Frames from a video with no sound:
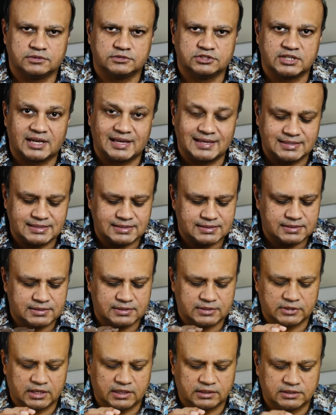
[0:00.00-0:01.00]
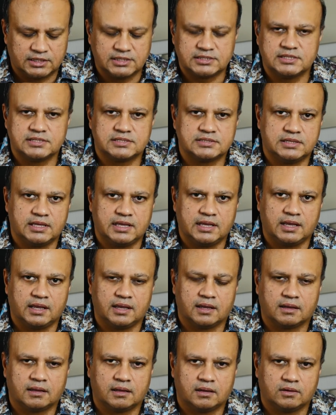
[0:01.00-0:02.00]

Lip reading: Zeiss, and this is the